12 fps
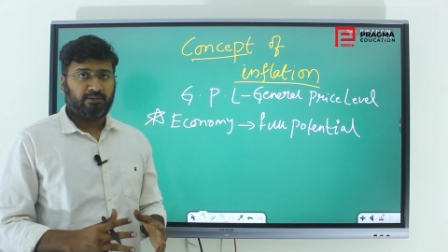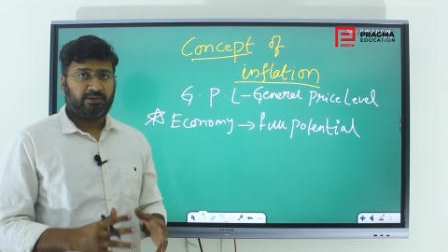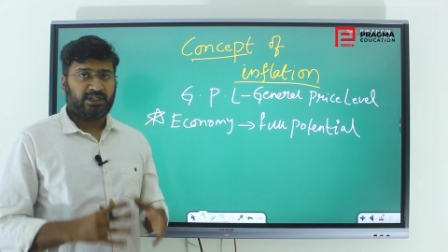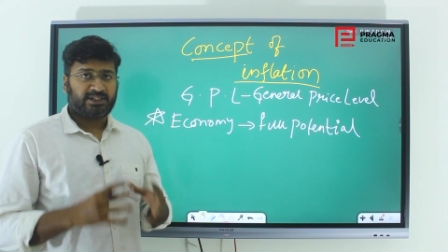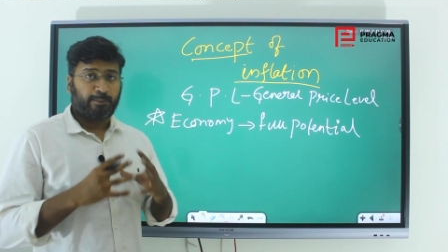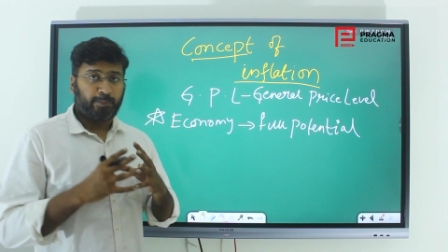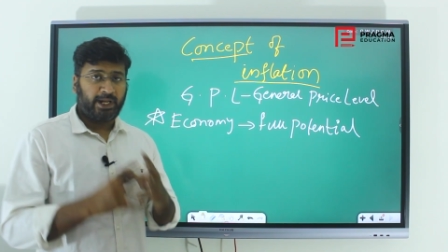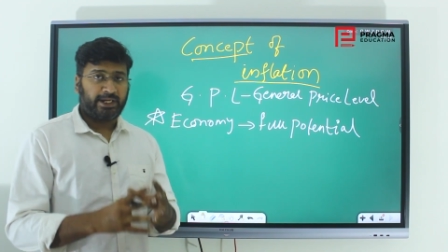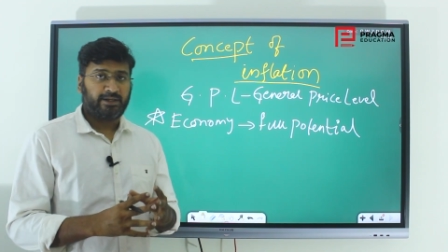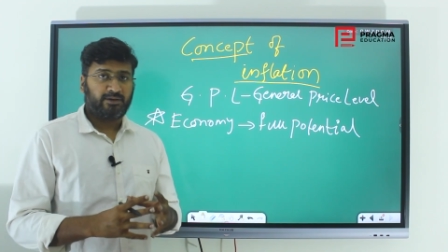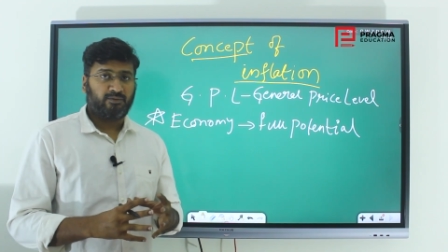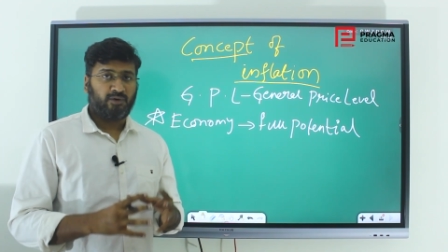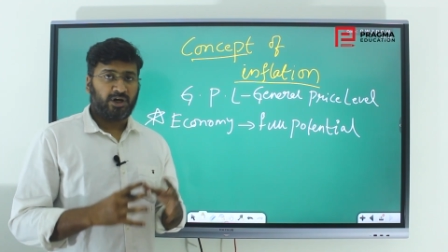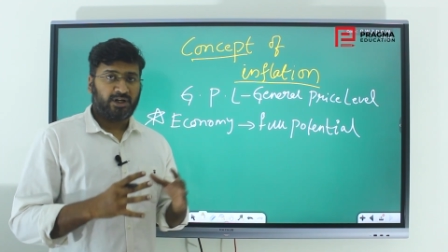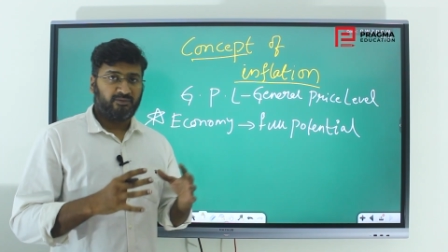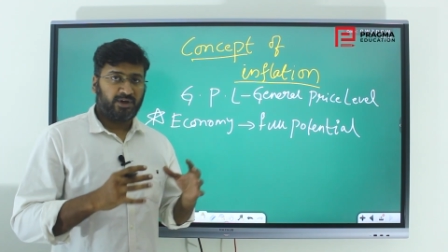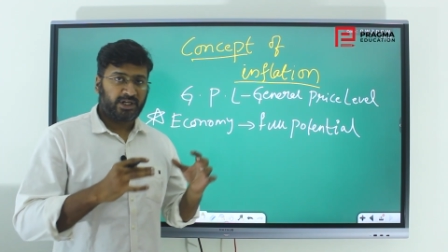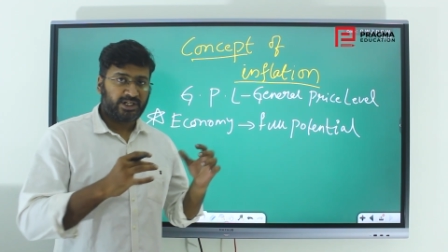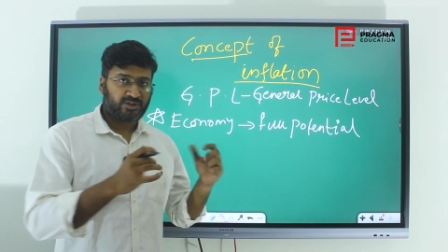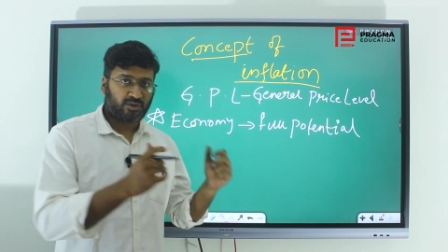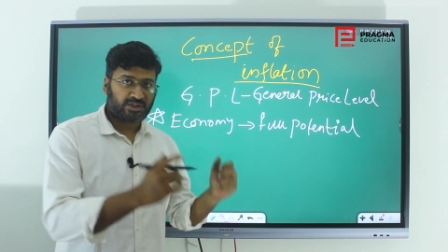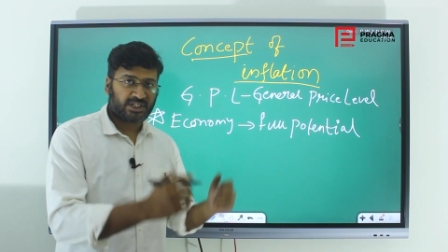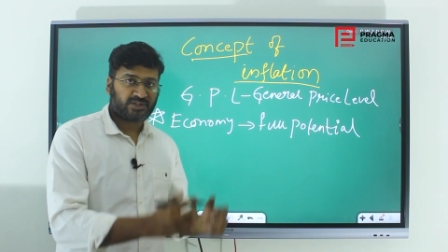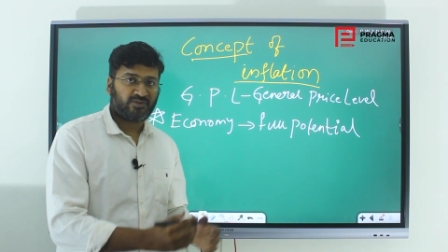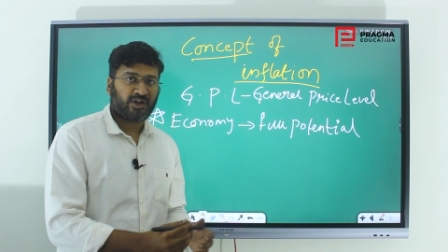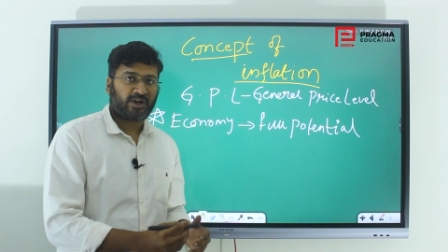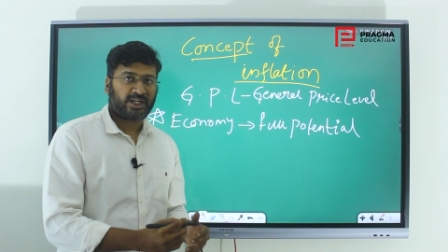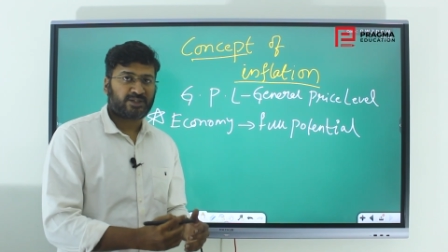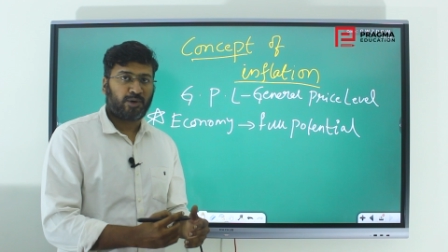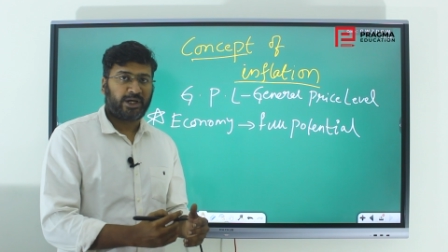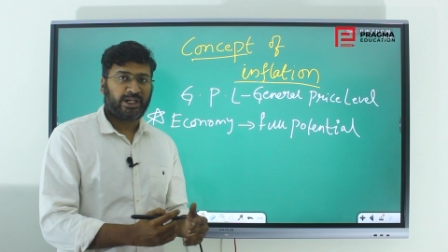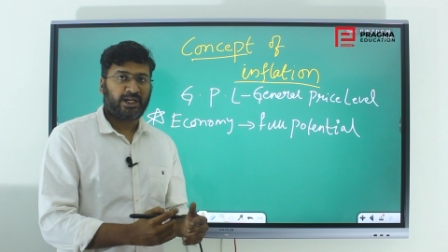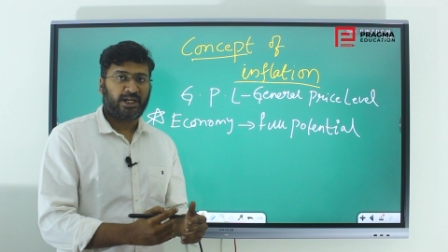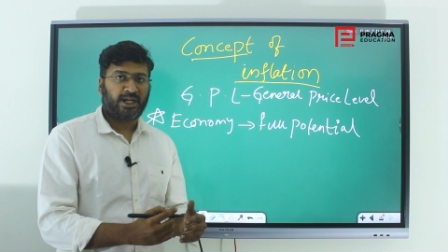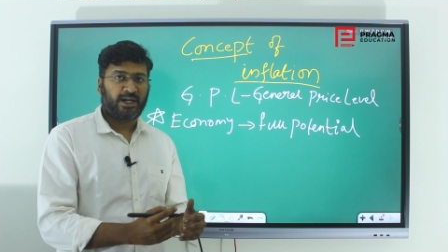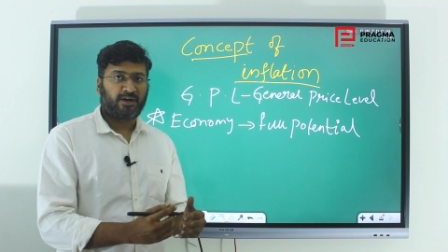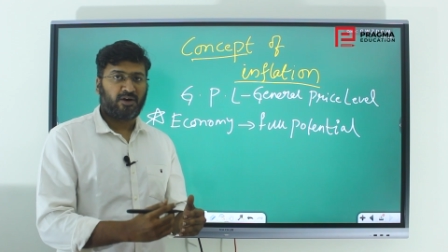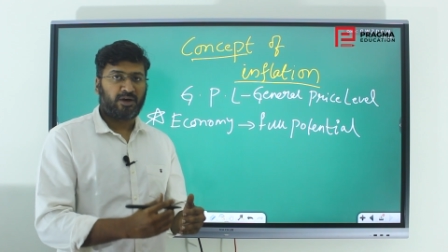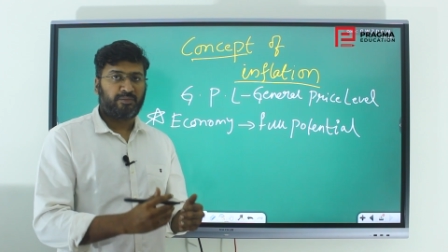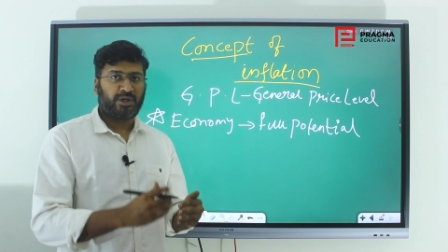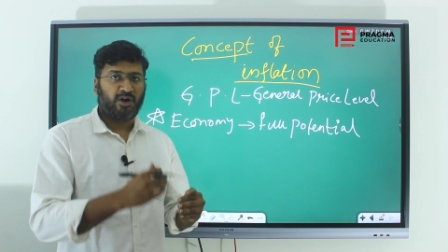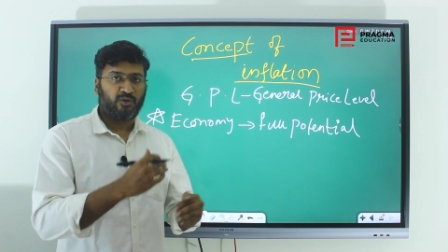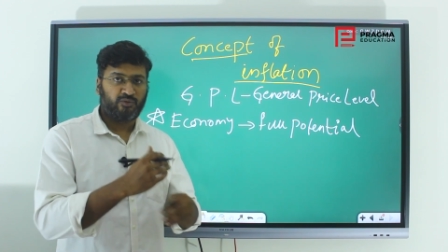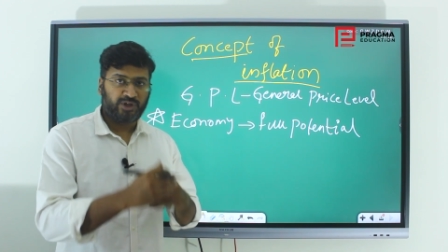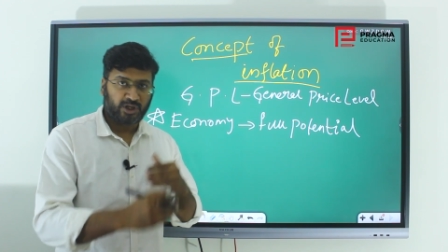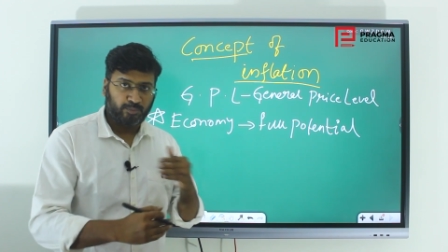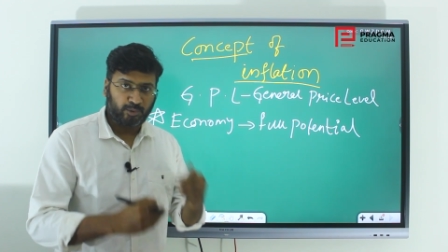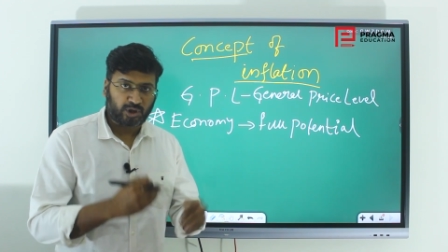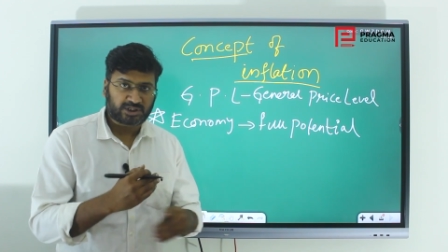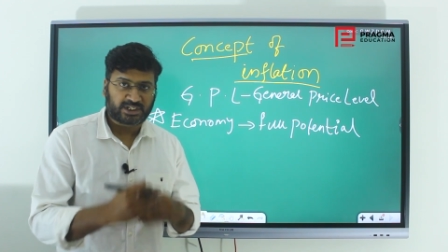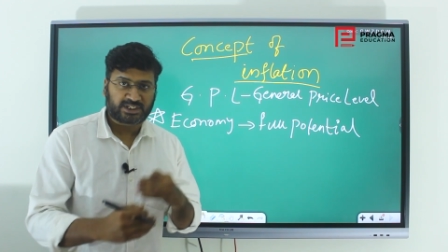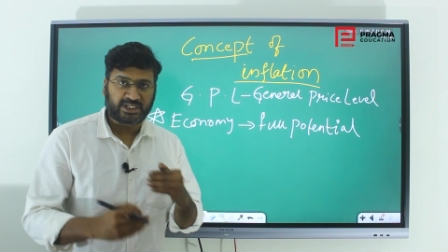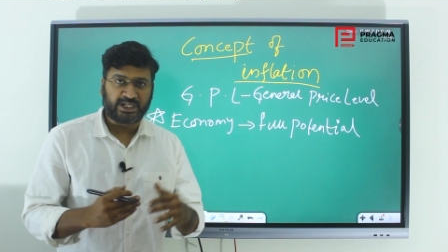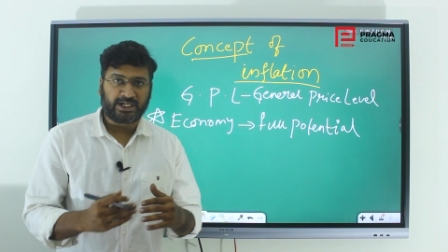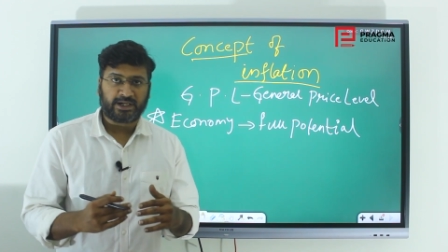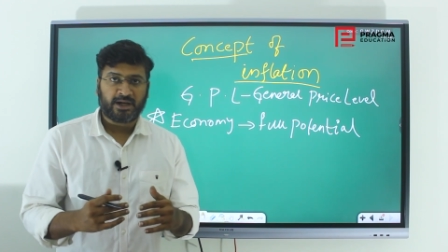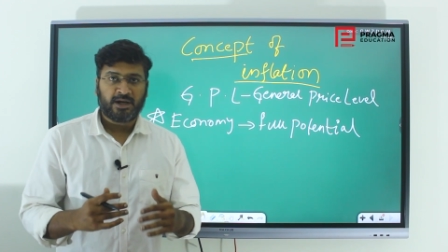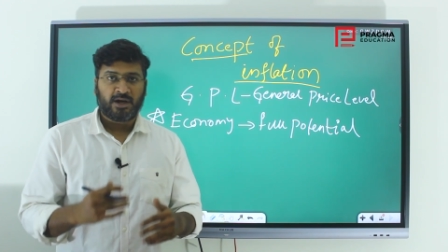The supply, whatever resources we are exploiting in an economy, how we are processing it,